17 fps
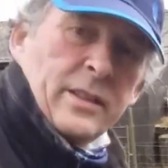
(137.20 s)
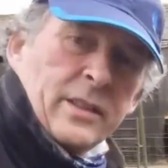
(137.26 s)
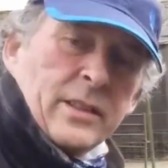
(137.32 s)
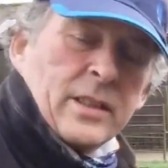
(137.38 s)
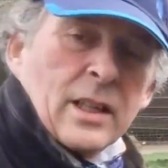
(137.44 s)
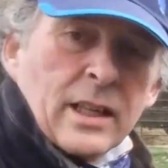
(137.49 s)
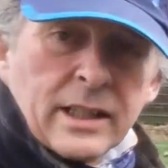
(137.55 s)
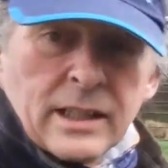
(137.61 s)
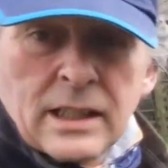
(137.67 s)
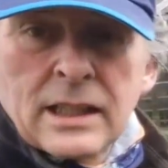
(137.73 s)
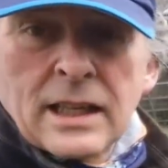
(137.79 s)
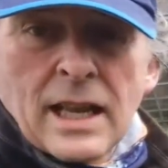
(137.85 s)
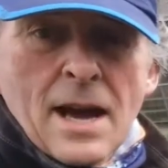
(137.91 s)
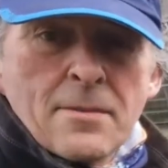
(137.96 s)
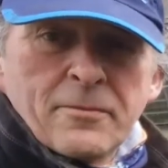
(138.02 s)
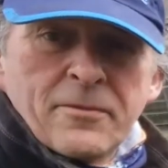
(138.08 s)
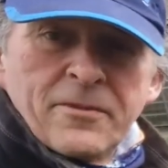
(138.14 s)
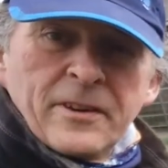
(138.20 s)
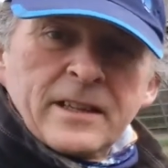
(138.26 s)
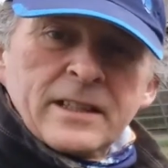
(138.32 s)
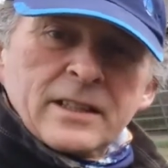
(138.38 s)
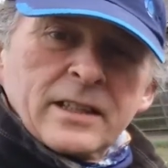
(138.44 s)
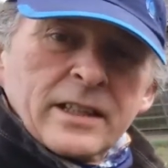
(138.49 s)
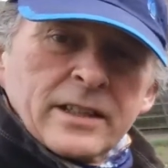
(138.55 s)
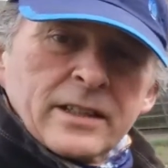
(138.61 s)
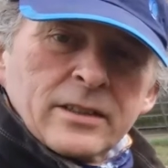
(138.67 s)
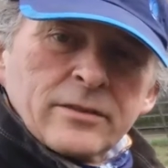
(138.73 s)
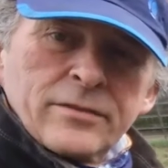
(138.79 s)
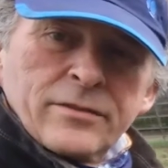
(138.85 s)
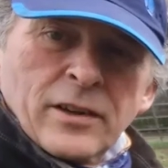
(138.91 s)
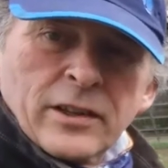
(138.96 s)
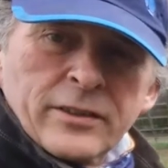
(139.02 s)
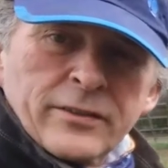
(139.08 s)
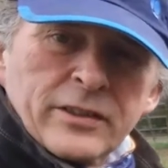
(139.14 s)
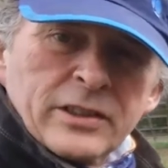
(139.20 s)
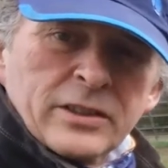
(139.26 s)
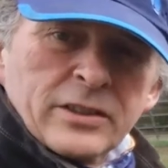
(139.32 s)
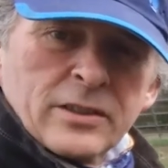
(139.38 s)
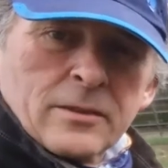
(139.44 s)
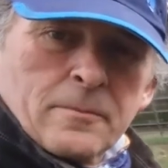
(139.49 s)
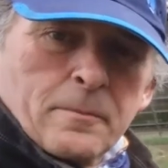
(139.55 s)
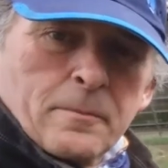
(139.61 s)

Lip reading: is a little lamb feeder here in front of us,